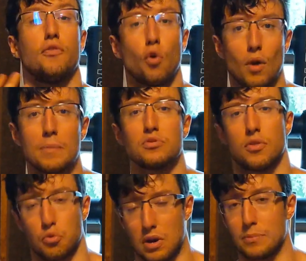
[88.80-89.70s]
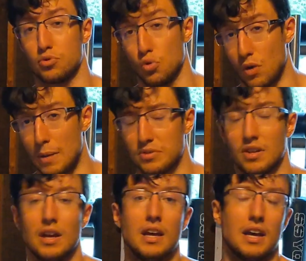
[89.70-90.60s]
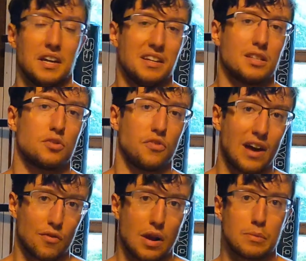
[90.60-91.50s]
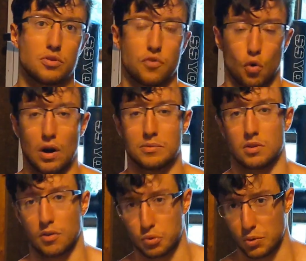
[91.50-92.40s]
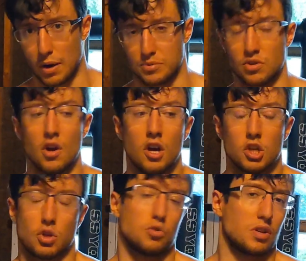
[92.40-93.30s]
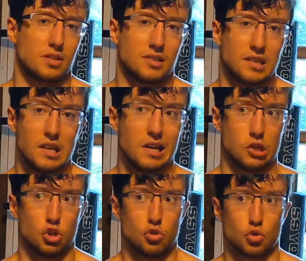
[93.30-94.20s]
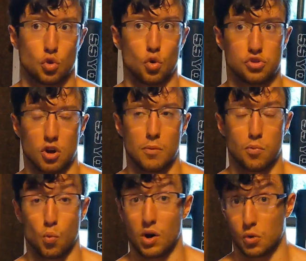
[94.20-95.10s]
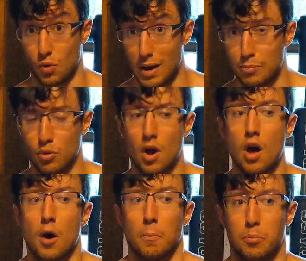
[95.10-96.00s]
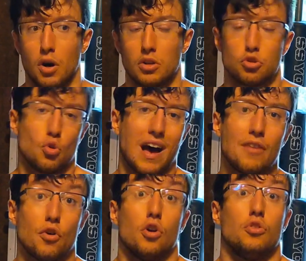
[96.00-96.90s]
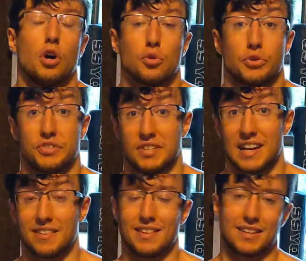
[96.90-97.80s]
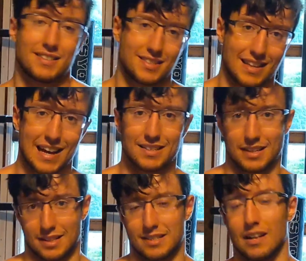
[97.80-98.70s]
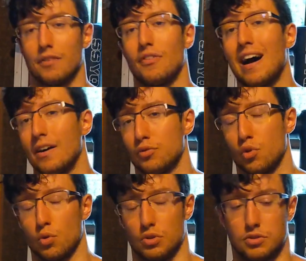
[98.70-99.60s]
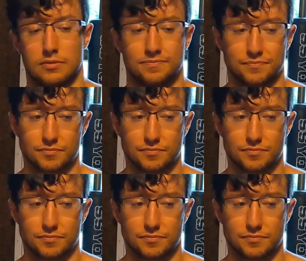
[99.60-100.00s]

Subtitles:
4 reps, 3 reps, 2 reps, and then it's 5 reps, 4 reps, 3 reps. So as you can see, it just goes up 1 rep, but you have another set that stacks itself afterwards.